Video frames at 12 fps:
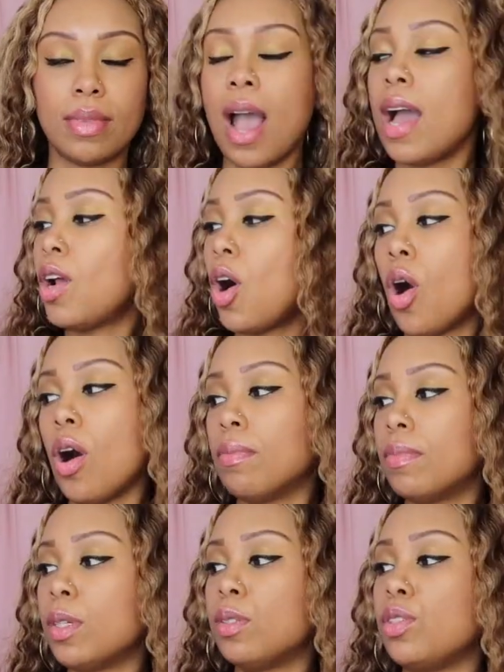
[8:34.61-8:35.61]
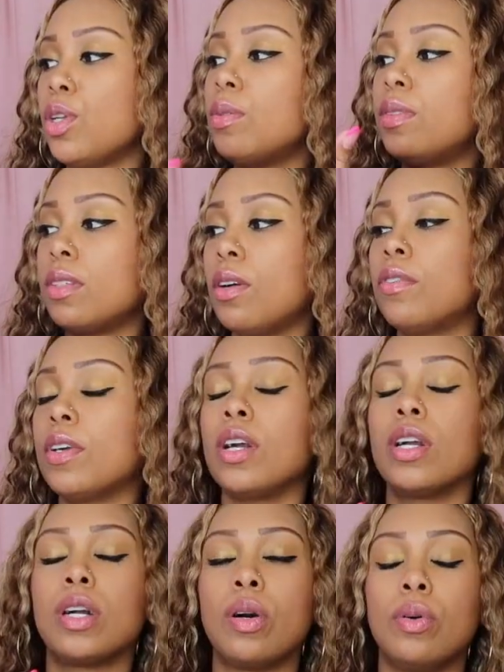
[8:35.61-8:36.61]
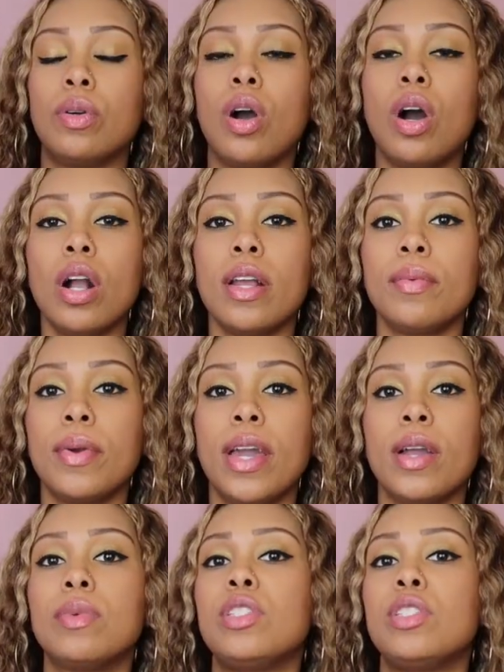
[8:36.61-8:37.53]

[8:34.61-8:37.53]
at all. There's no silver or gold hardware,